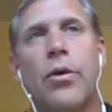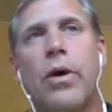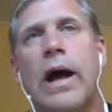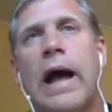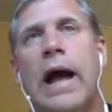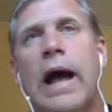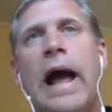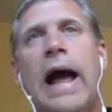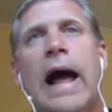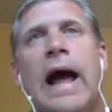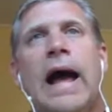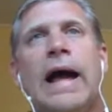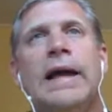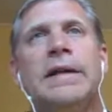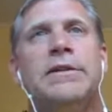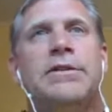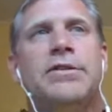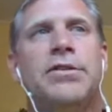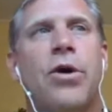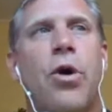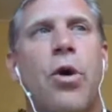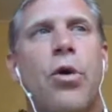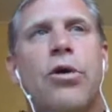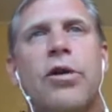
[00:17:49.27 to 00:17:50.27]
So
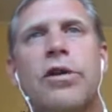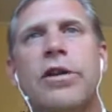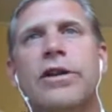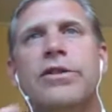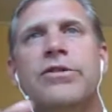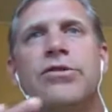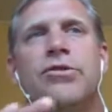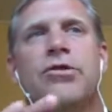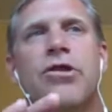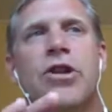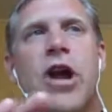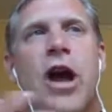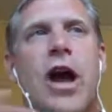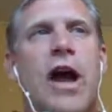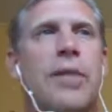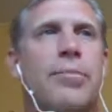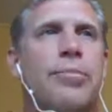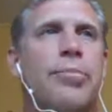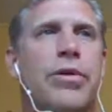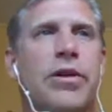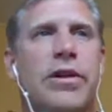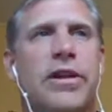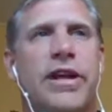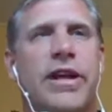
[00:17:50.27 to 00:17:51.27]
I totally do
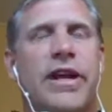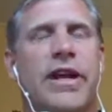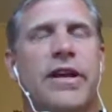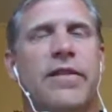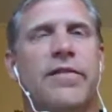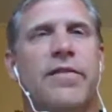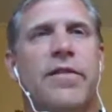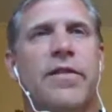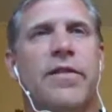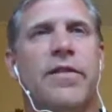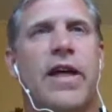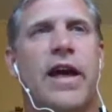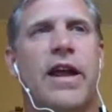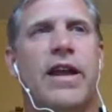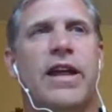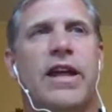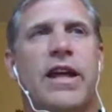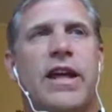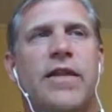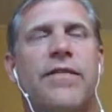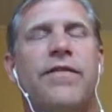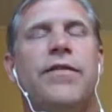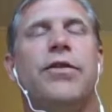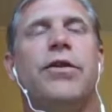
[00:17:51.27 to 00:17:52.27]
not believe
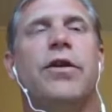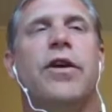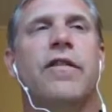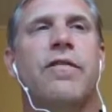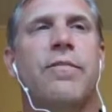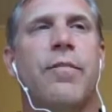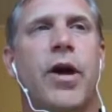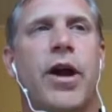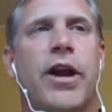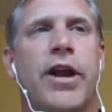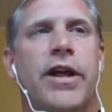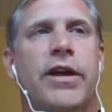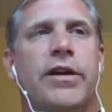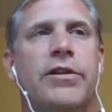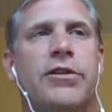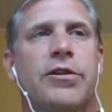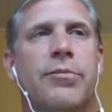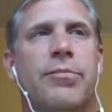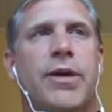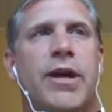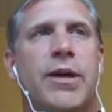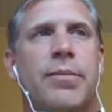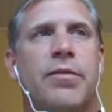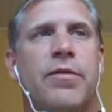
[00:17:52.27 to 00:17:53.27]
that if you give money
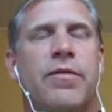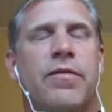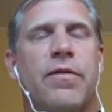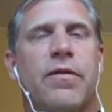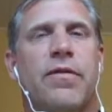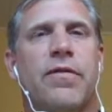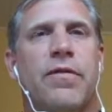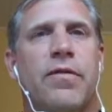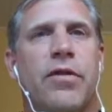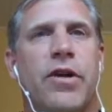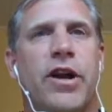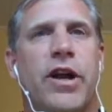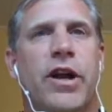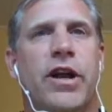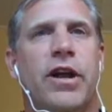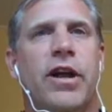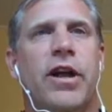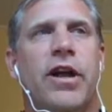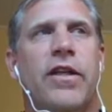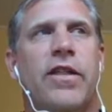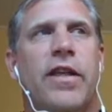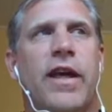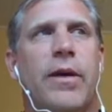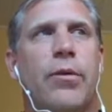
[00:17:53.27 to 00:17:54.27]
to people for
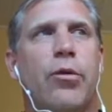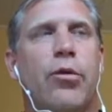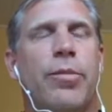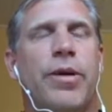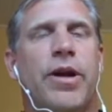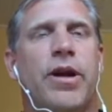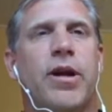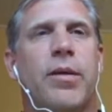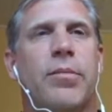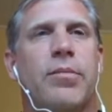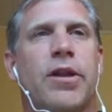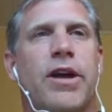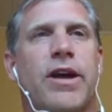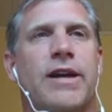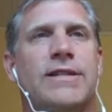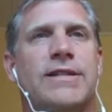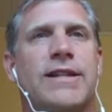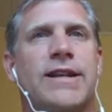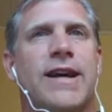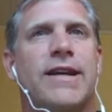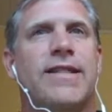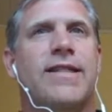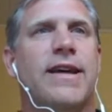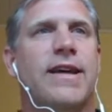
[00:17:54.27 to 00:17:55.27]
free, they will become
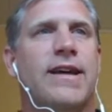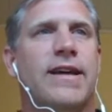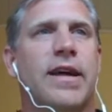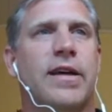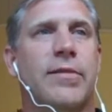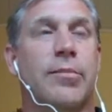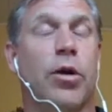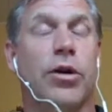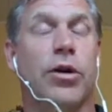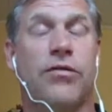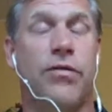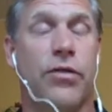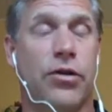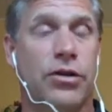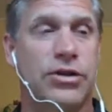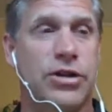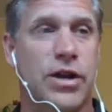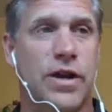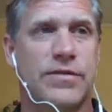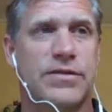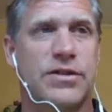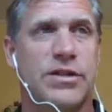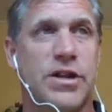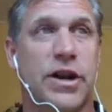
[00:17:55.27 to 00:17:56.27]
lazy. I think, first
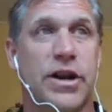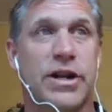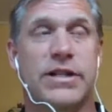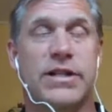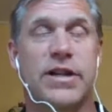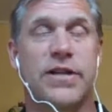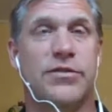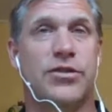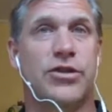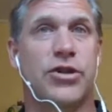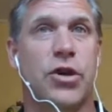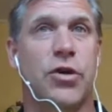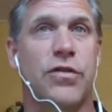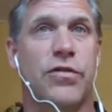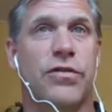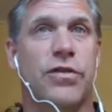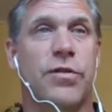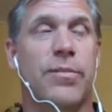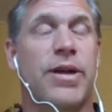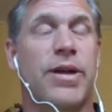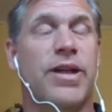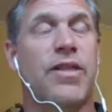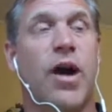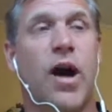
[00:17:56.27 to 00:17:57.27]
off, studies have shown
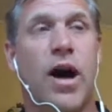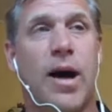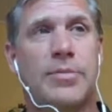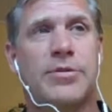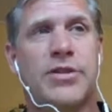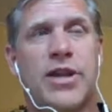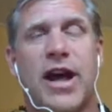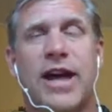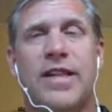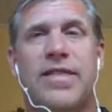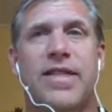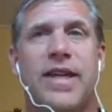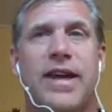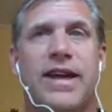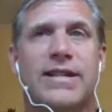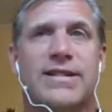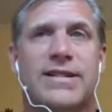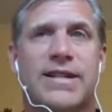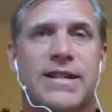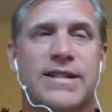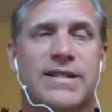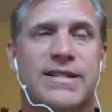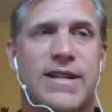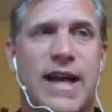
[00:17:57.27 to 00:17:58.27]
to be the opposite. I think
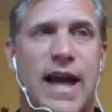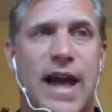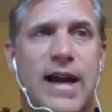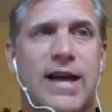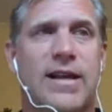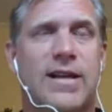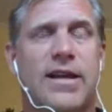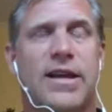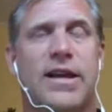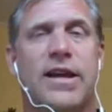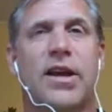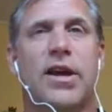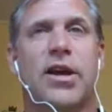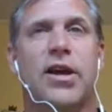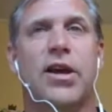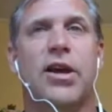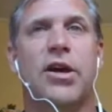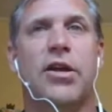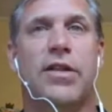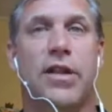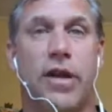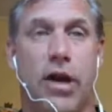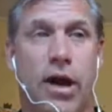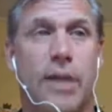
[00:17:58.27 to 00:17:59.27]
it's exactly
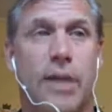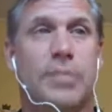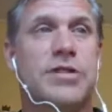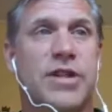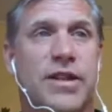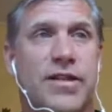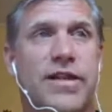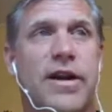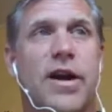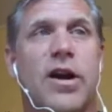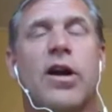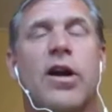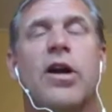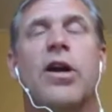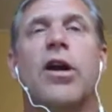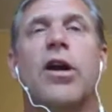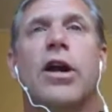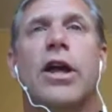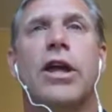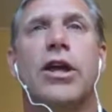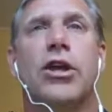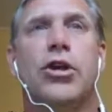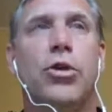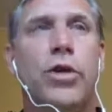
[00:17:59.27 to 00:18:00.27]
the opposite there.
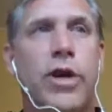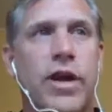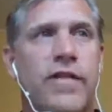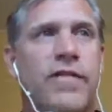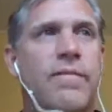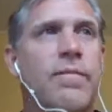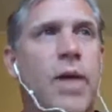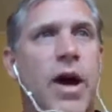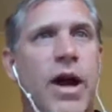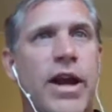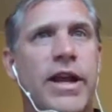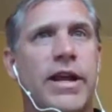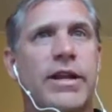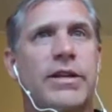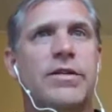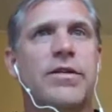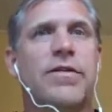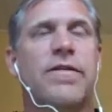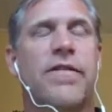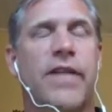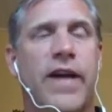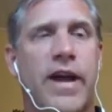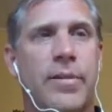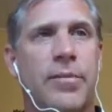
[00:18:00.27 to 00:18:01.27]
You give money to
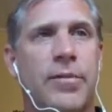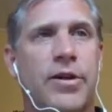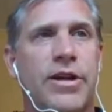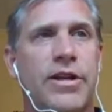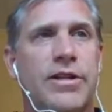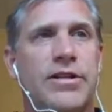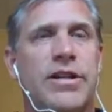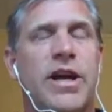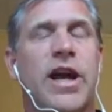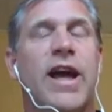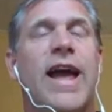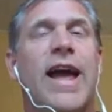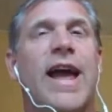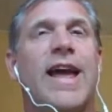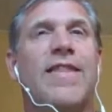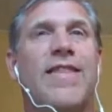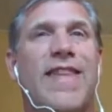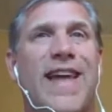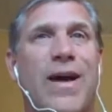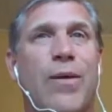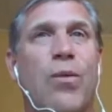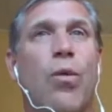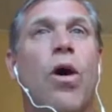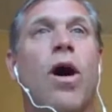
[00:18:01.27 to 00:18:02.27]
families and
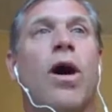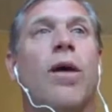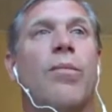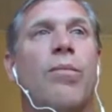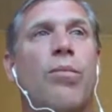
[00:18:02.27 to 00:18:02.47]
they want